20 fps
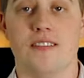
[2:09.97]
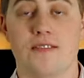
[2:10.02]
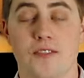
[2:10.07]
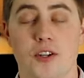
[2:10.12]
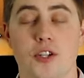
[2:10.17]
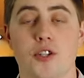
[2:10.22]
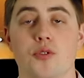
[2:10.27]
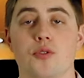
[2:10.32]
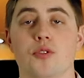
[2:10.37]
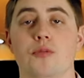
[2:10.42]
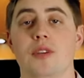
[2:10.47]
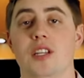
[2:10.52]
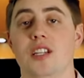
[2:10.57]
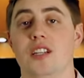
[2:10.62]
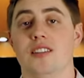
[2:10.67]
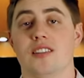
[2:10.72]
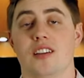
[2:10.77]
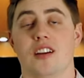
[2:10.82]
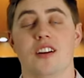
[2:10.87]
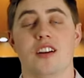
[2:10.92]
Virtual
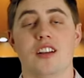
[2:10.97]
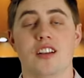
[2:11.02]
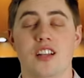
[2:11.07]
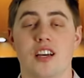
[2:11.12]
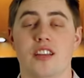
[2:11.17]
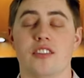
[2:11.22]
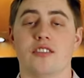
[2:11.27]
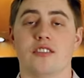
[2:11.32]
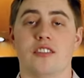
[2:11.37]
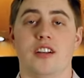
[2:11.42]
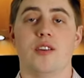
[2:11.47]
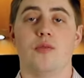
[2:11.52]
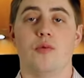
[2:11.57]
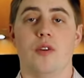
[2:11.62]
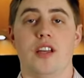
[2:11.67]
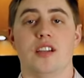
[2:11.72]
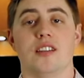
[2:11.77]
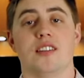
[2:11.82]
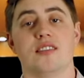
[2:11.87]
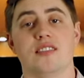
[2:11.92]
meetings are another great
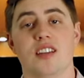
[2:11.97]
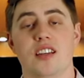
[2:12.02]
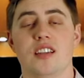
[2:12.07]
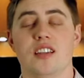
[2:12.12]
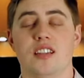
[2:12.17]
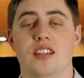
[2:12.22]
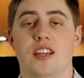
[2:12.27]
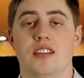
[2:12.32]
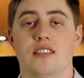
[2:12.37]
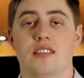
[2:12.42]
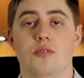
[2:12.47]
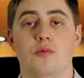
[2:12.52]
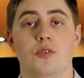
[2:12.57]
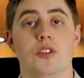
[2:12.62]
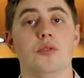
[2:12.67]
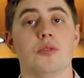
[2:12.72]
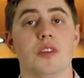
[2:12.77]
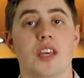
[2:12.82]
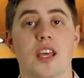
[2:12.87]
way to stay connected when you